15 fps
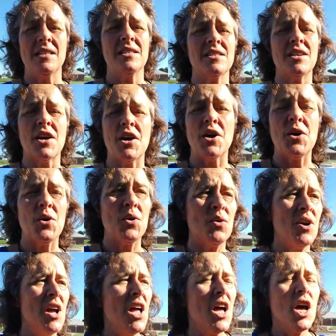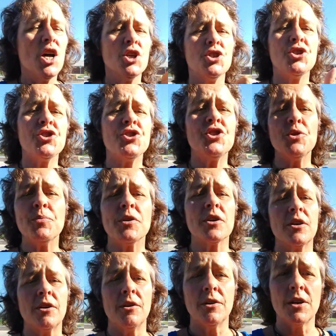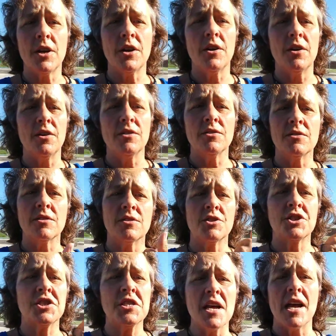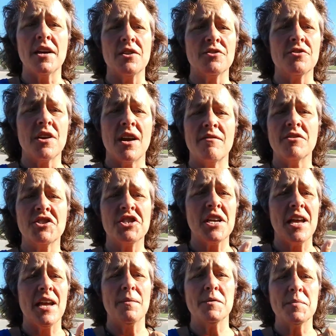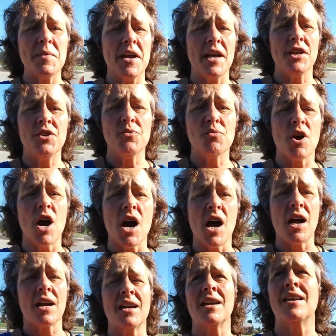So super kudos, Schneider driver James, man, you rock